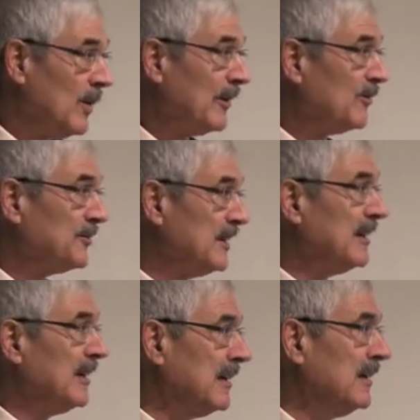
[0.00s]
one of
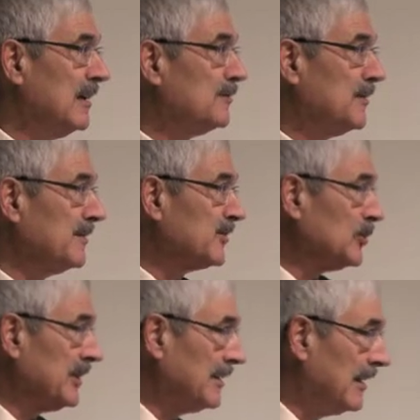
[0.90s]
the
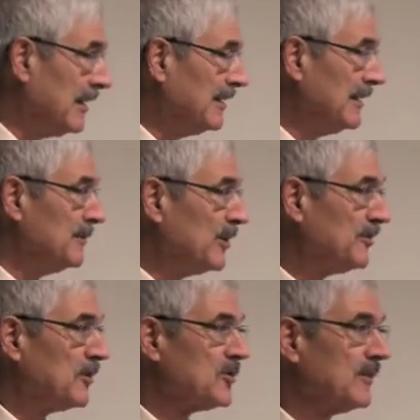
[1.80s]
pharmaceutical
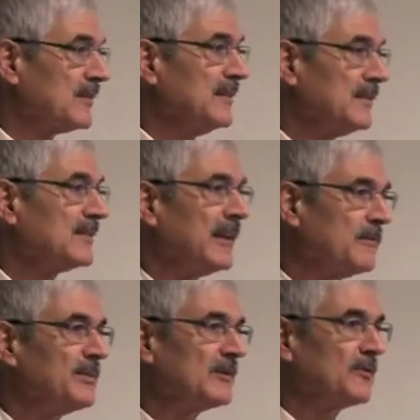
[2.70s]
manufacturers in the
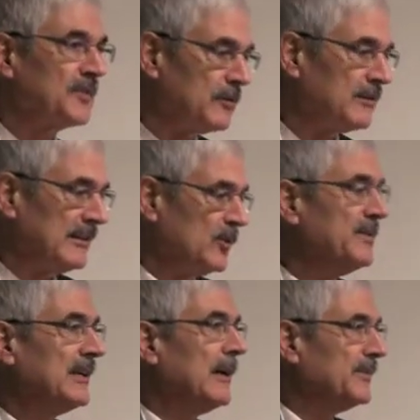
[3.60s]
southern part of Israel
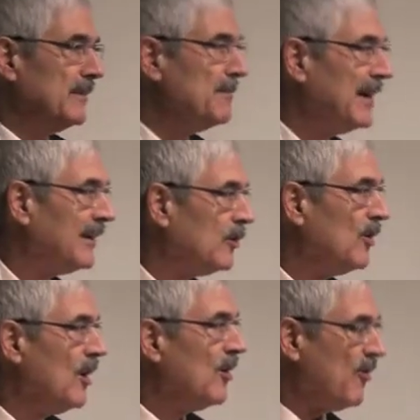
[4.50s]
to become the mayor
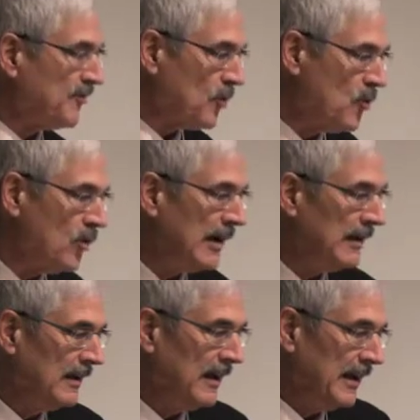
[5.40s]
of
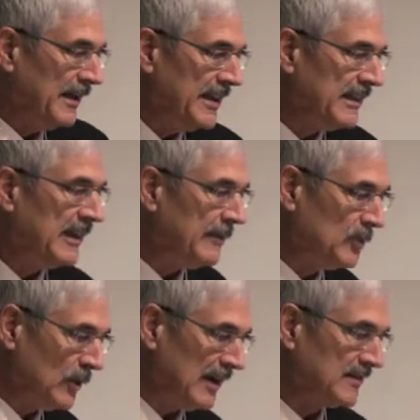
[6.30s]
Khura. And he
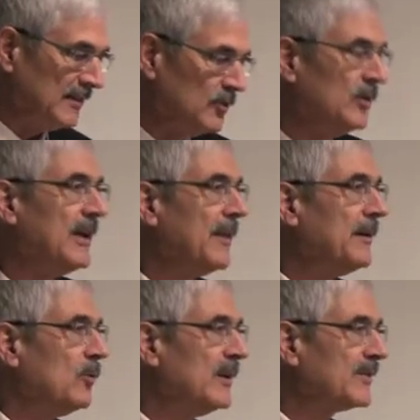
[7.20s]
came to us and
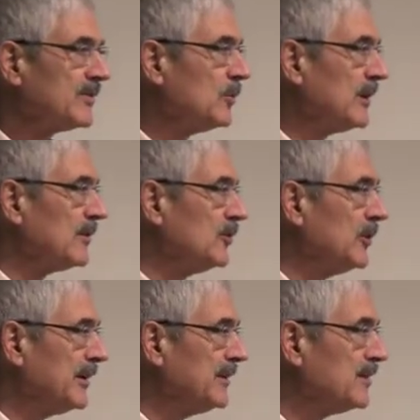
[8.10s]
together we, are we are
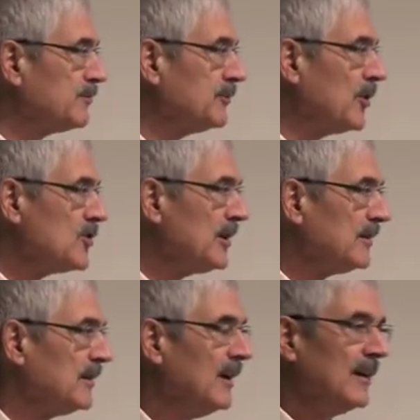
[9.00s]
doing this
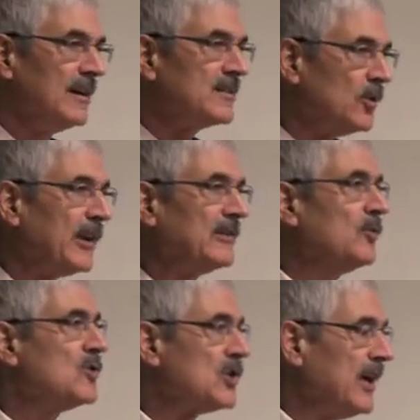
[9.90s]
project. It's going
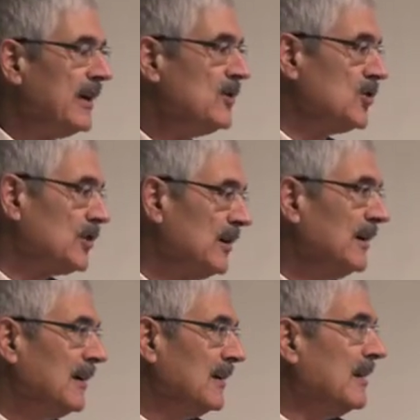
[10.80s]
to change
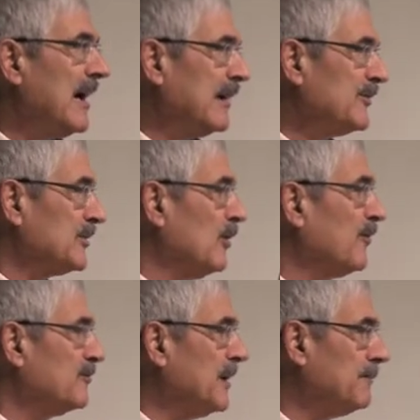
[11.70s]
lives
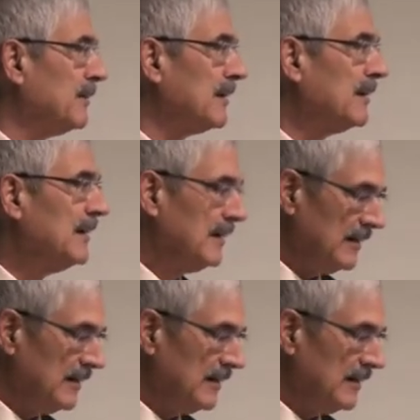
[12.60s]
of people,